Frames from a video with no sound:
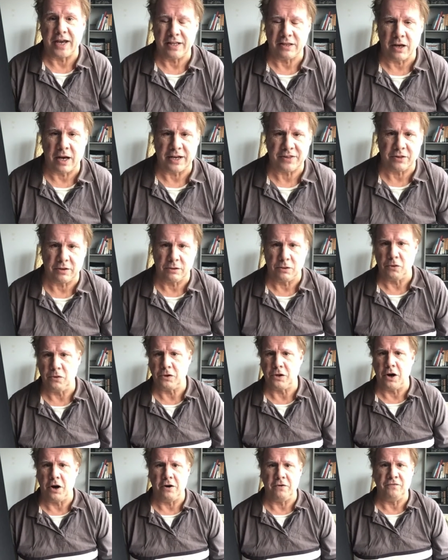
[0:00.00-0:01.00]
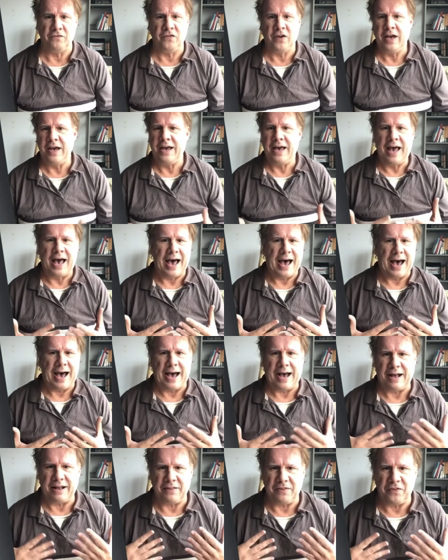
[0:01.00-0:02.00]
they like the look of.
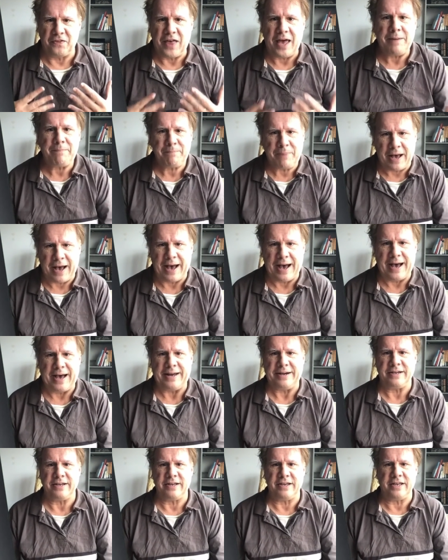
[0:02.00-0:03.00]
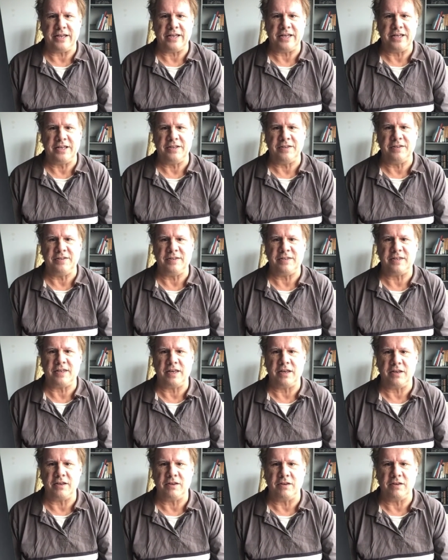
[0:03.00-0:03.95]
That part is